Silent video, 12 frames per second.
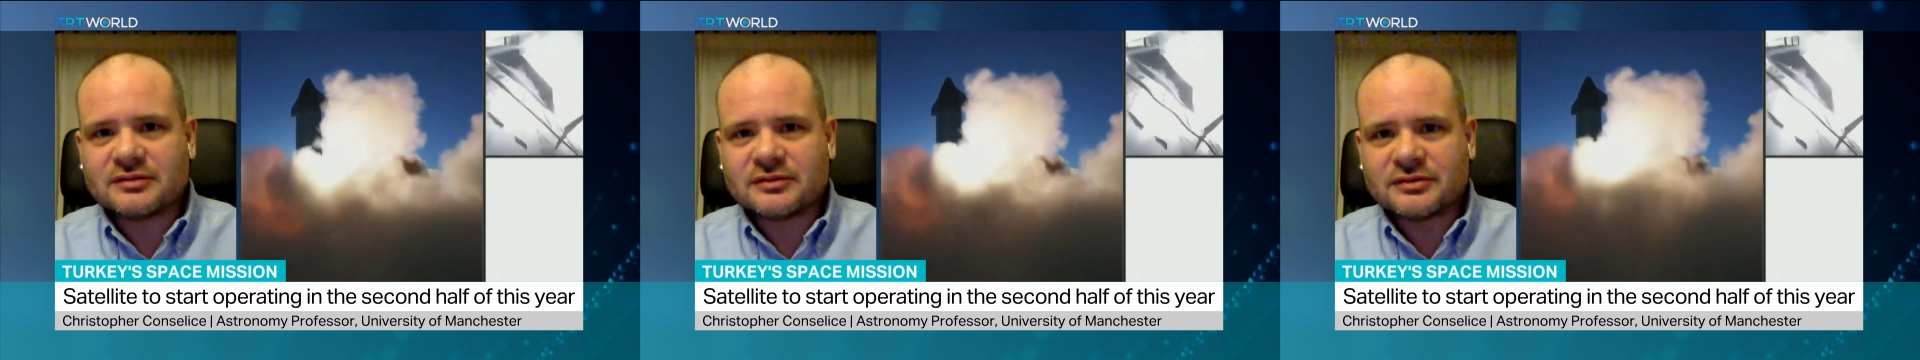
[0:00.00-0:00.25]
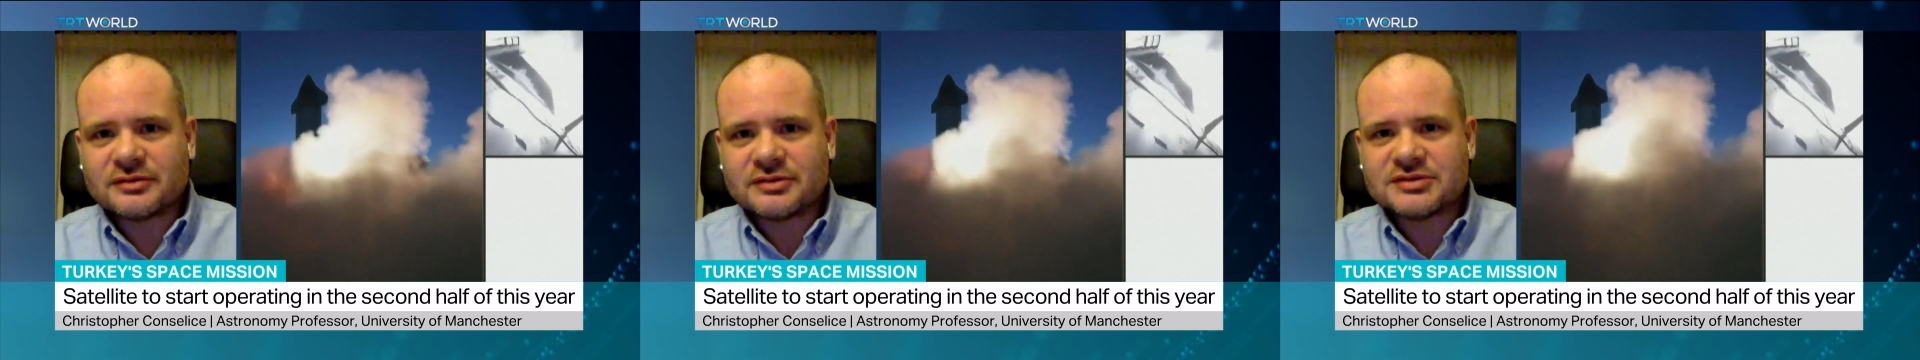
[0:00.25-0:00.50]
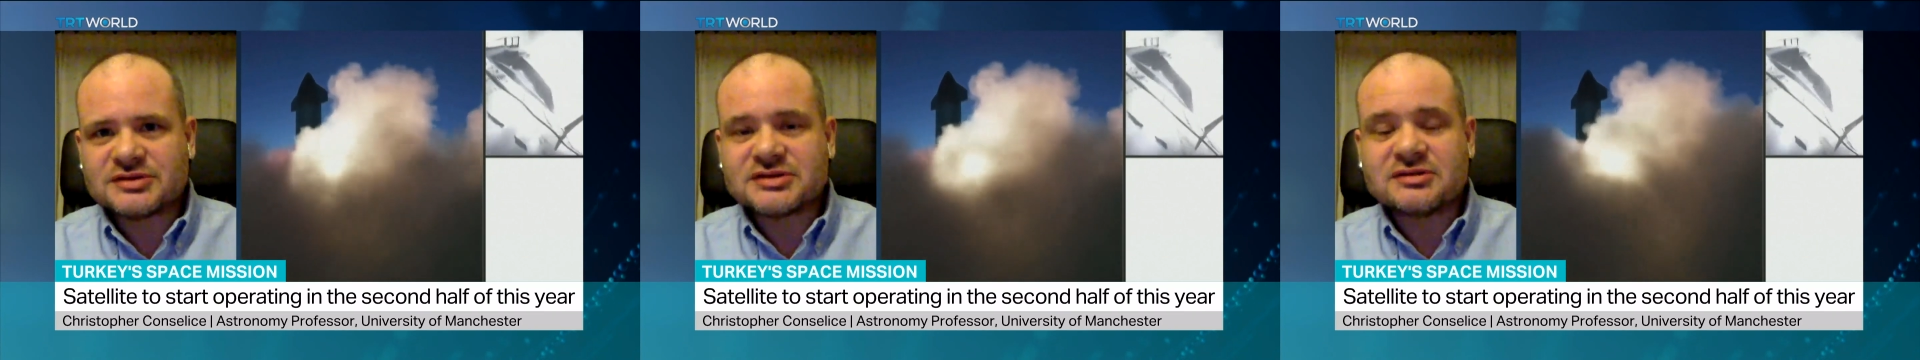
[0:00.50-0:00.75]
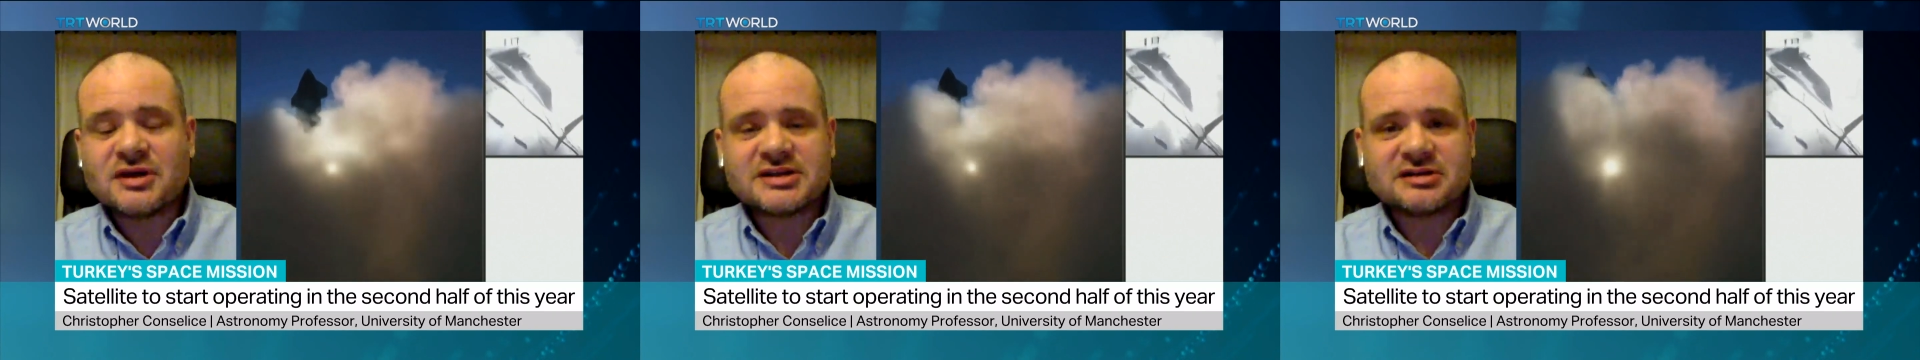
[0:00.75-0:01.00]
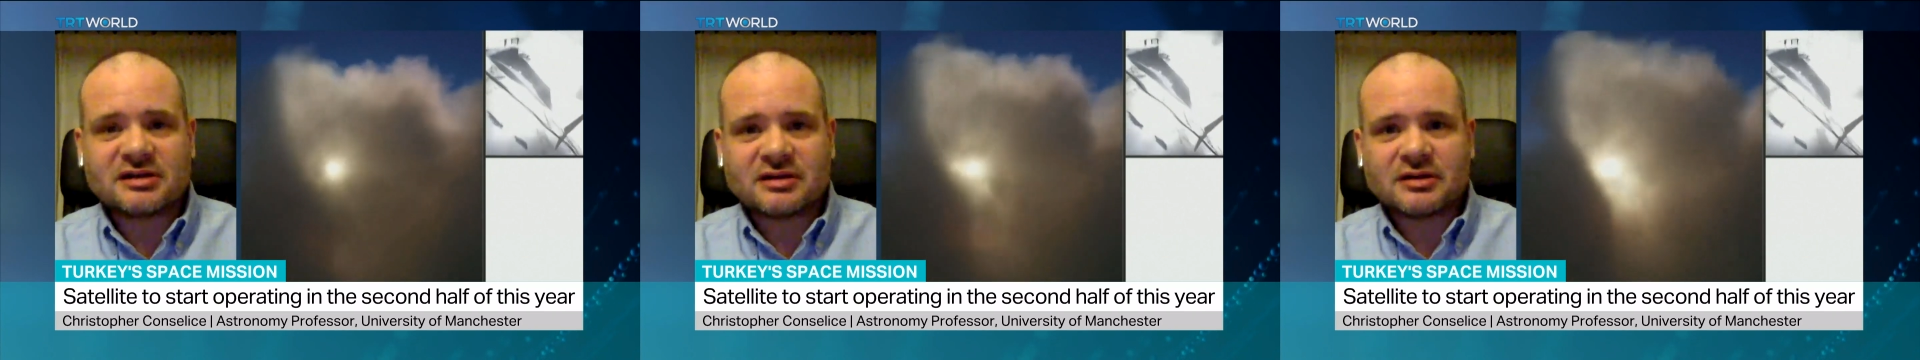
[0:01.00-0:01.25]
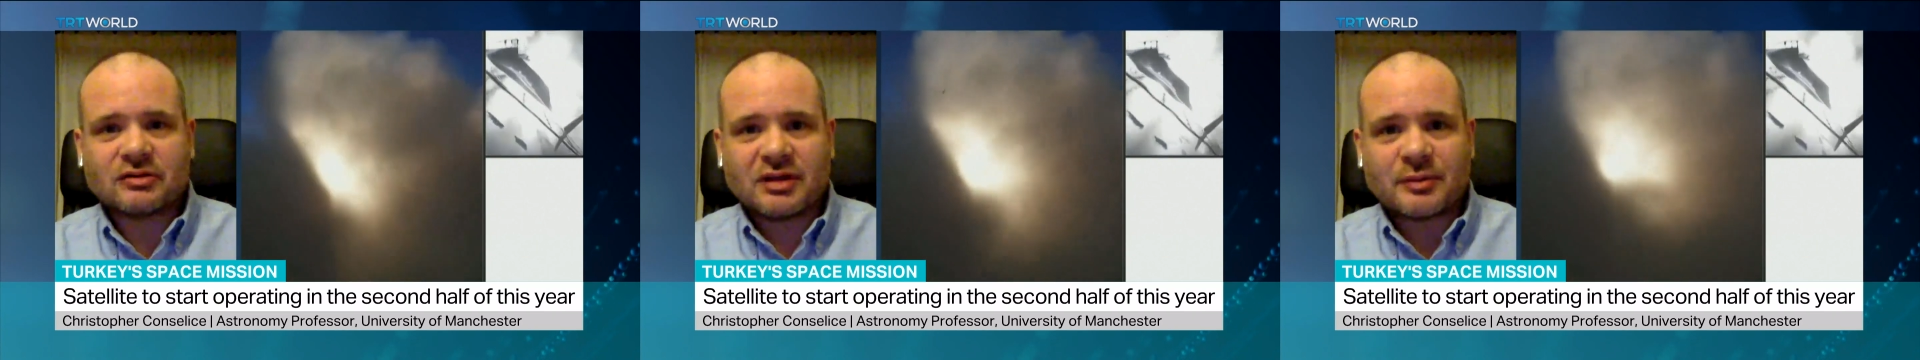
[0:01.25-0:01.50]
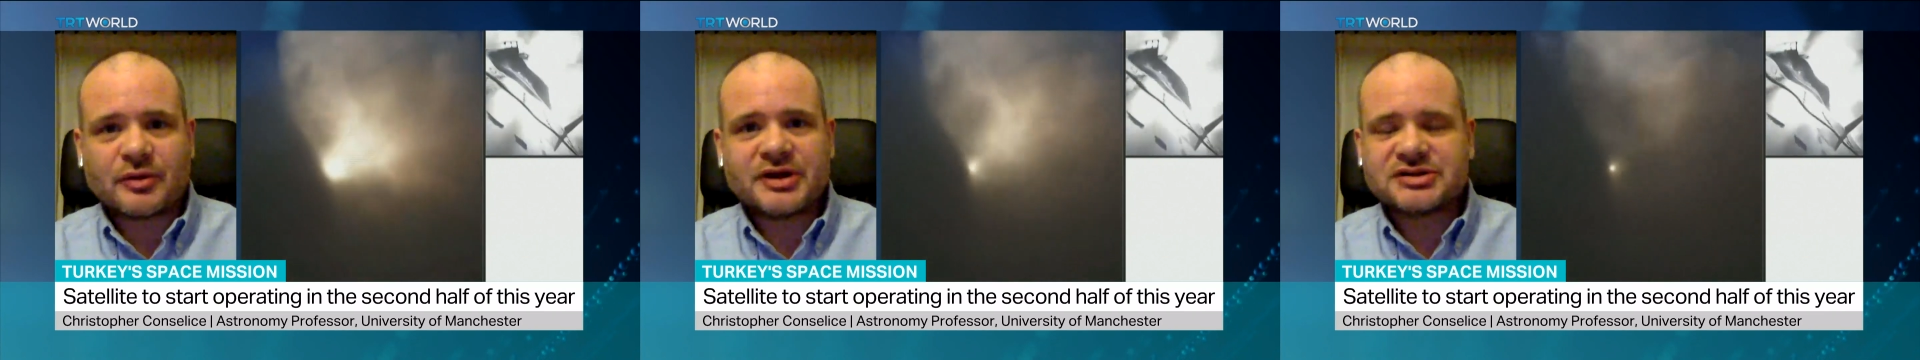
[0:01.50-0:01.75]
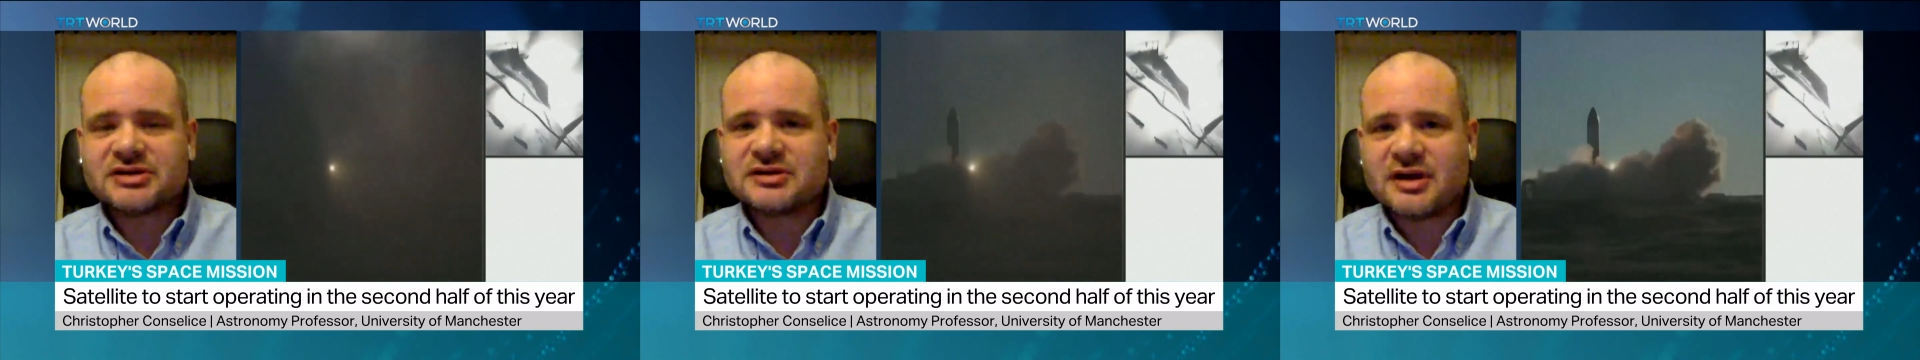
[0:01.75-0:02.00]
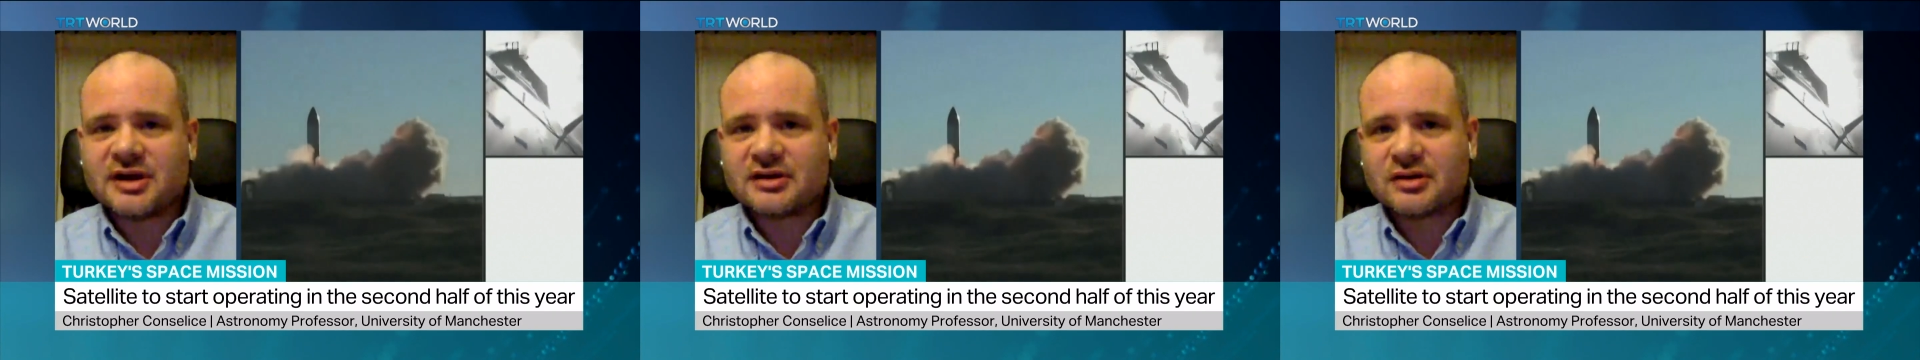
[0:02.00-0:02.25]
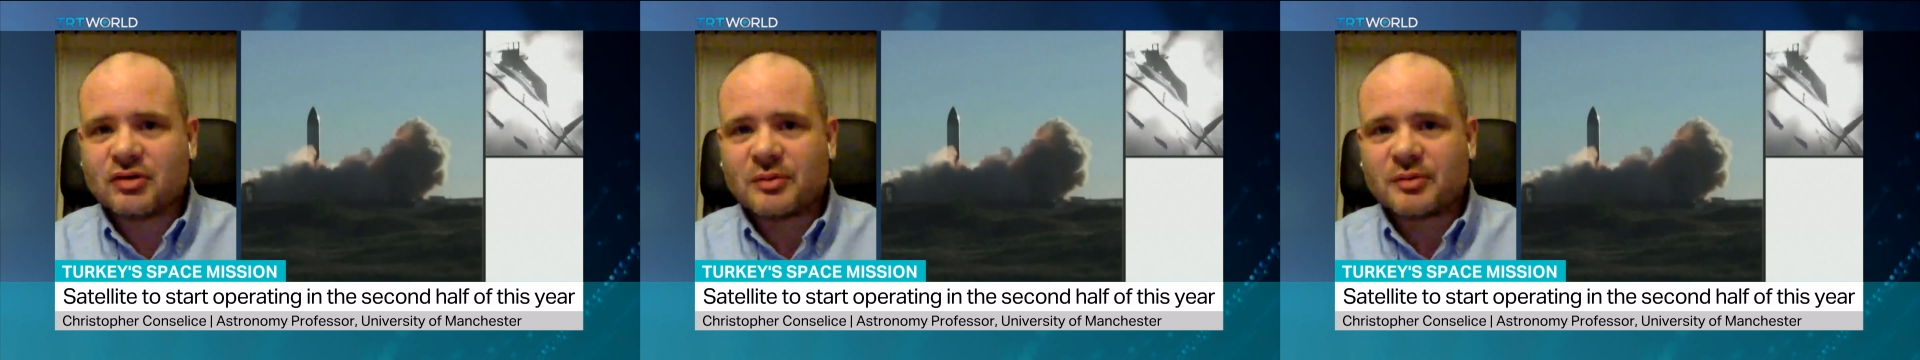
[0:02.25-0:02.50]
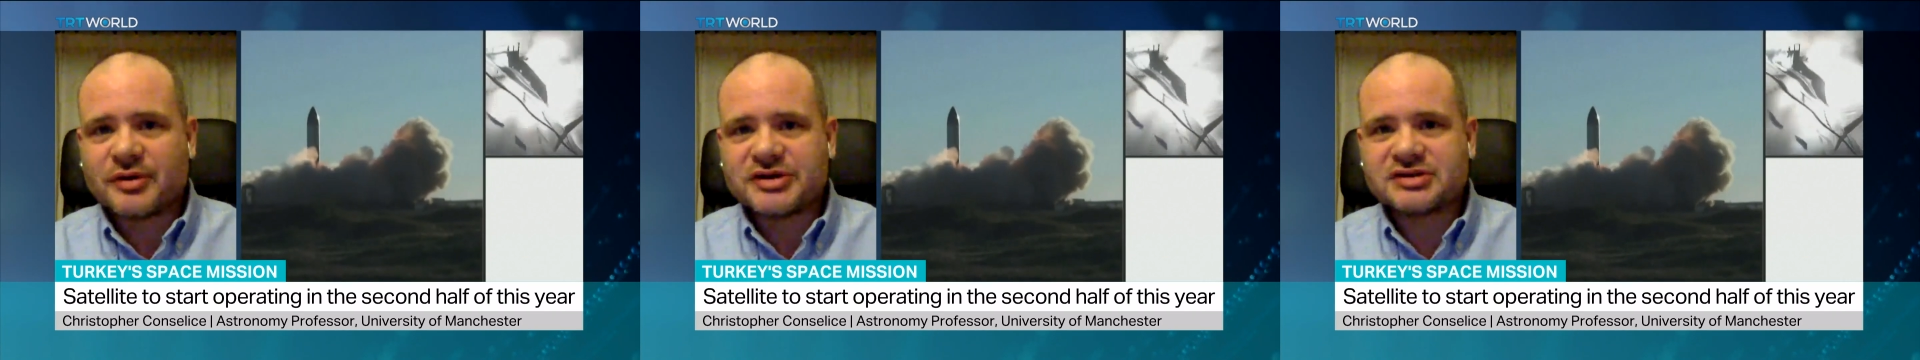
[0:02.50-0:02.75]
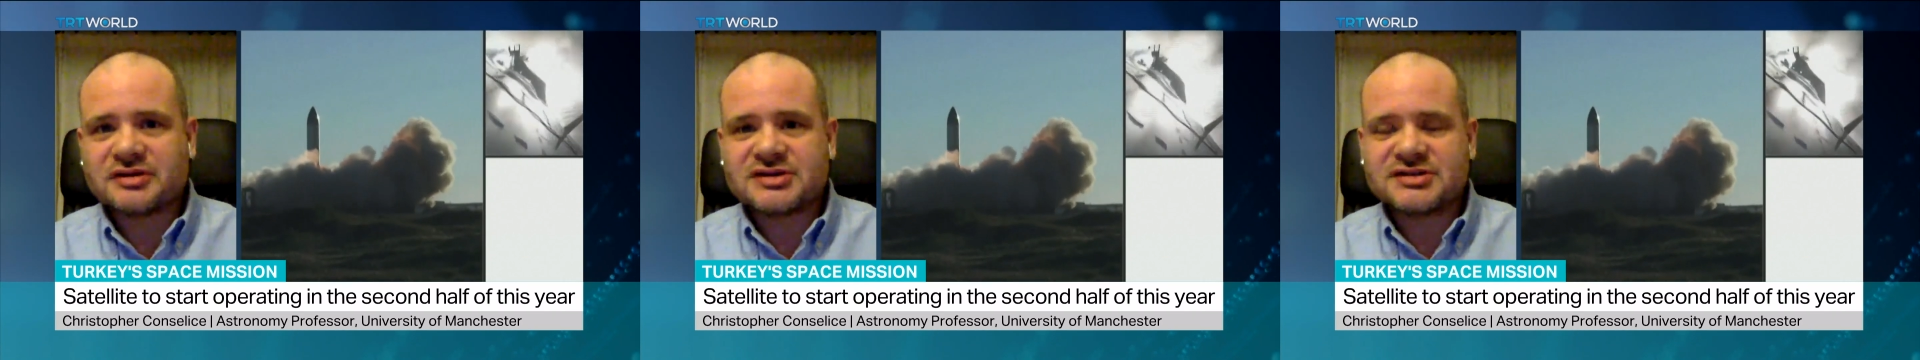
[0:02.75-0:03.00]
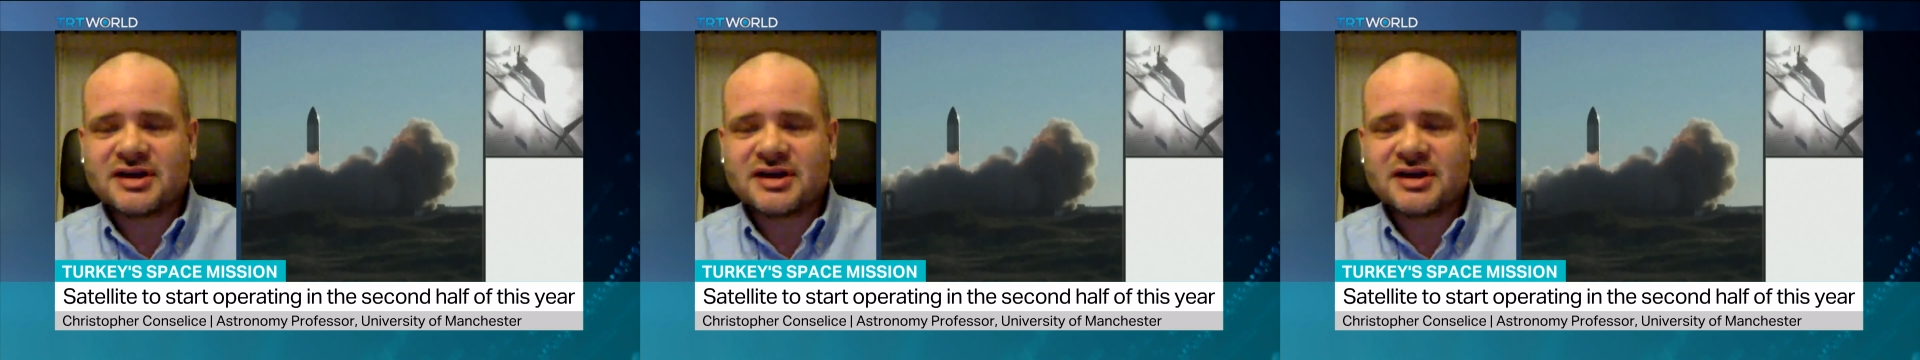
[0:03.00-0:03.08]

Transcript: there is nice cl- collaboration and cooperation.